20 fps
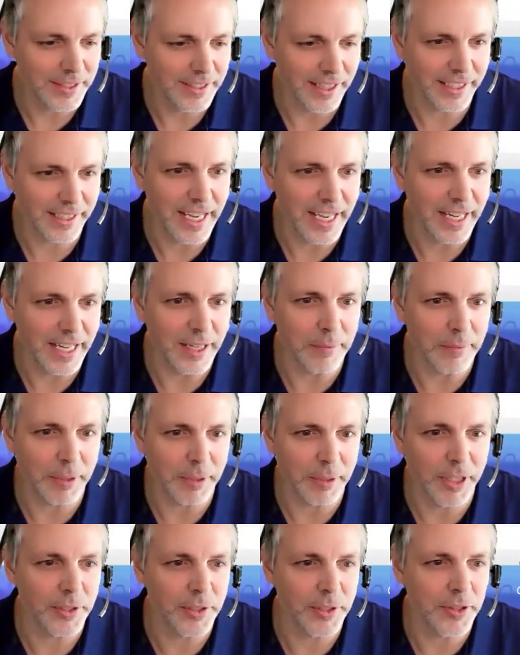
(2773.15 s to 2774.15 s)
Okay, and I'm going
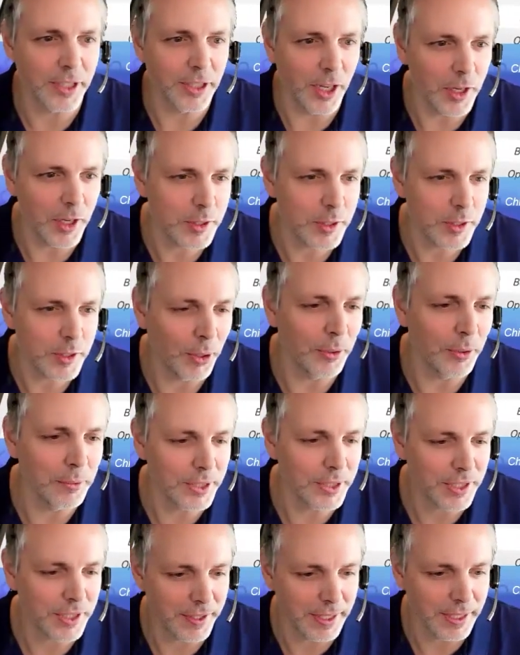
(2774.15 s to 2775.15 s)
to do the last poll,
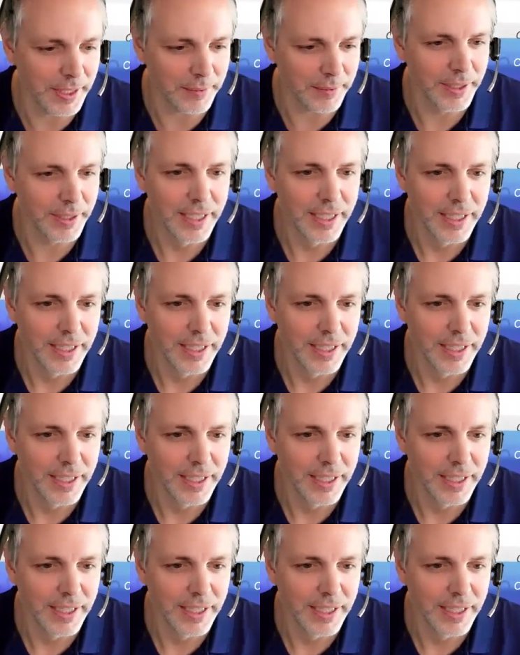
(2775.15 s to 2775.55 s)
which I think